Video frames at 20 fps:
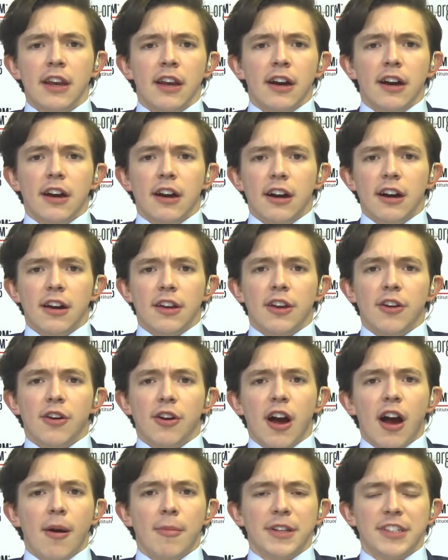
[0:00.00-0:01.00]
uh, you know,
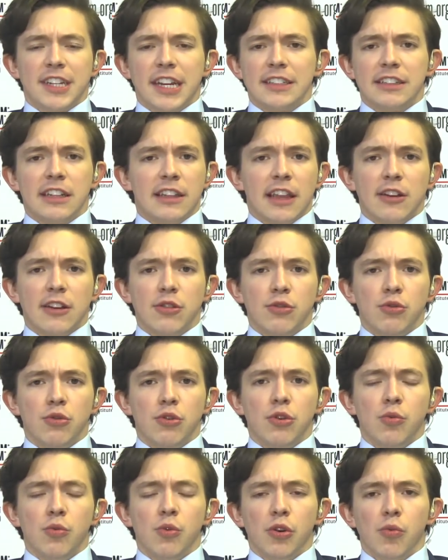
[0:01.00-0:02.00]
comments saying that they knew who you were.